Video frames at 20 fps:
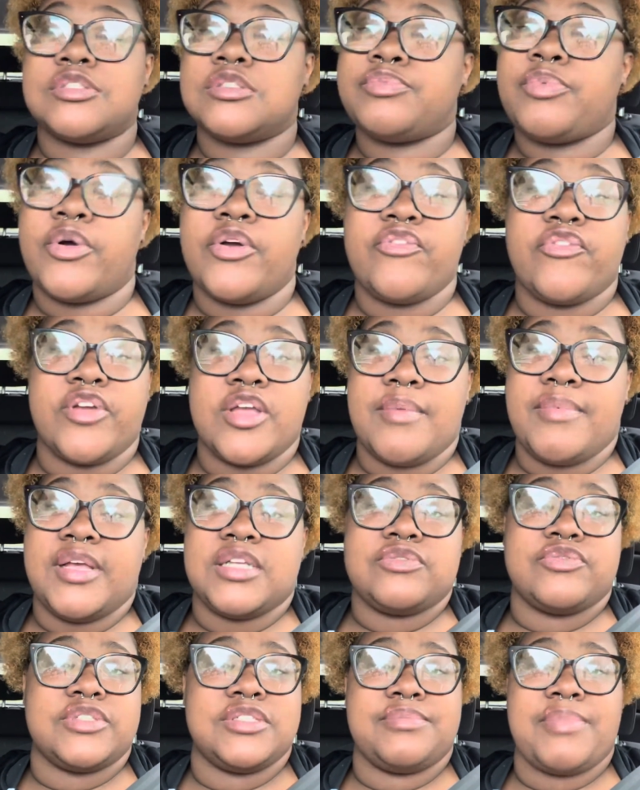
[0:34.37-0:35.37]
boyfriend, your
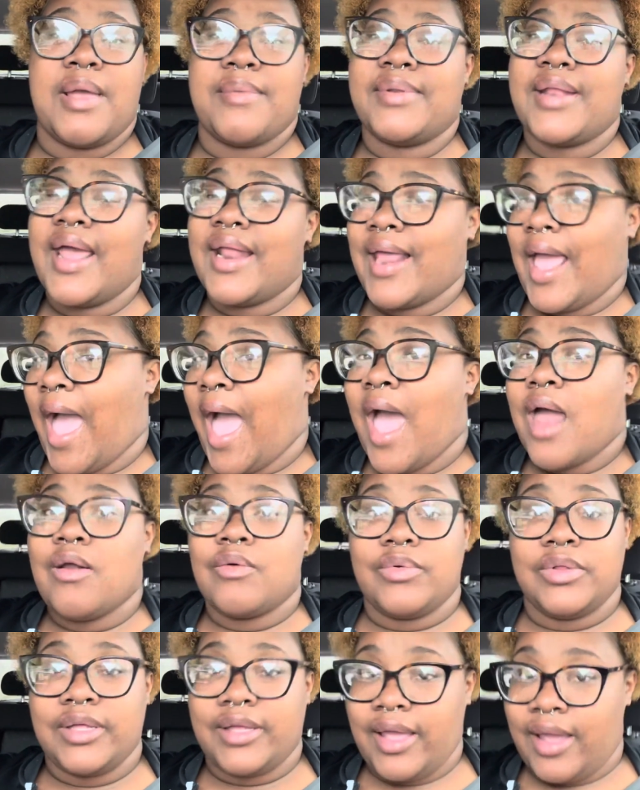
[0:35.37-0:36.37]
best friend's baby daddy. I
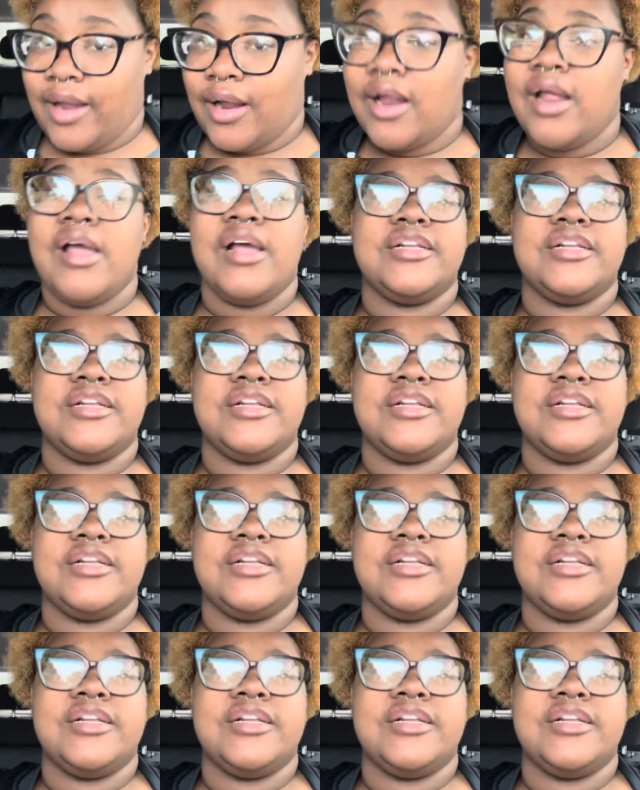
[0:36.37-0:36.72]
don't really care.